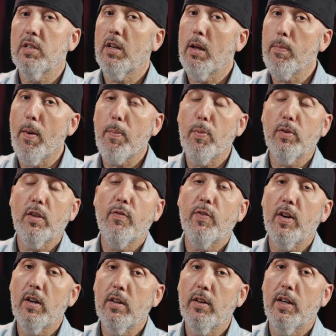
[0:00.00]
To keep up with the
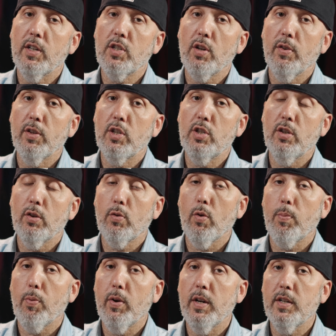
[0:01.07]
very latest on the Cheer
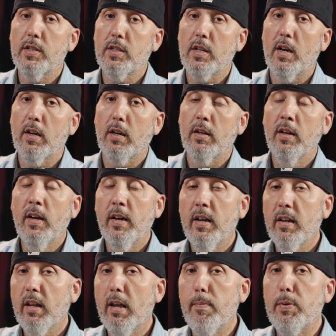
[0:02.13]
Incorporated saga,
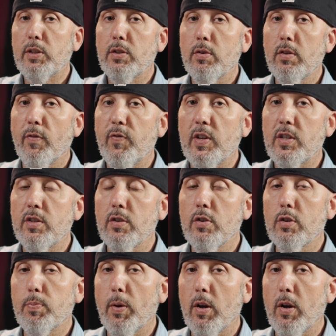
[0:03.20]
keep it tuned to FITSNews.